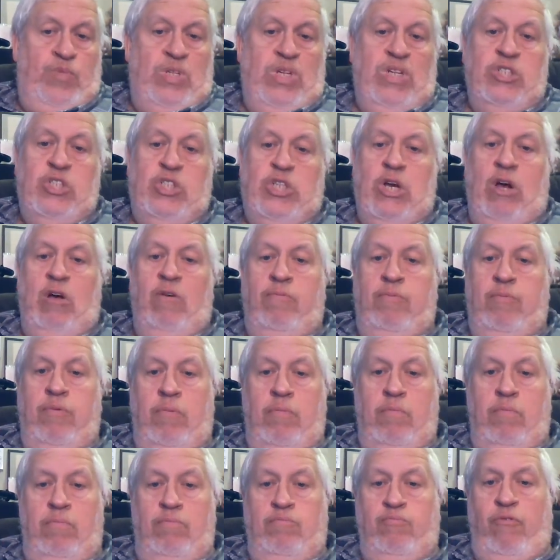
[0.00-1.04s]
a
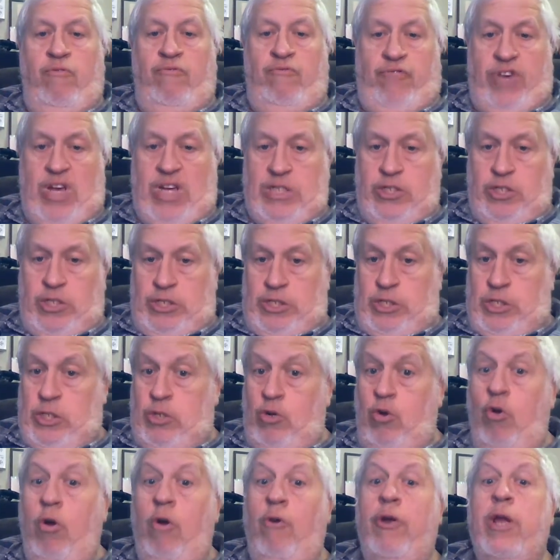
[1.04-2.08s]
self-professed
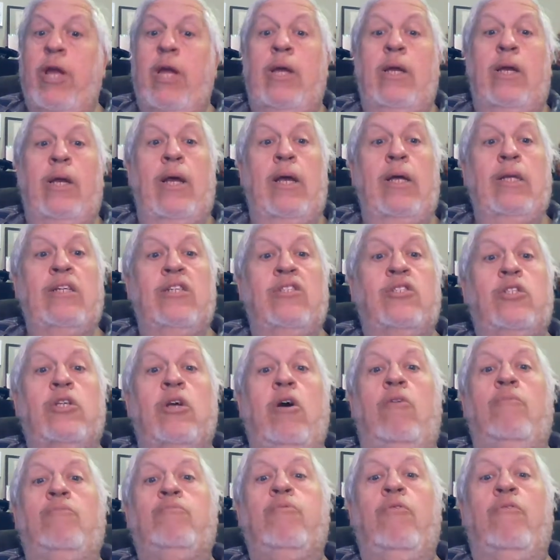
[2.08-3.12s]
historian and a
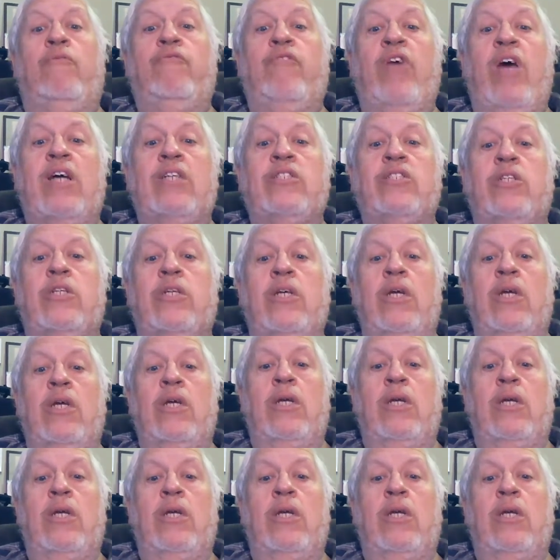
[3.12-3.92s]
self-professed,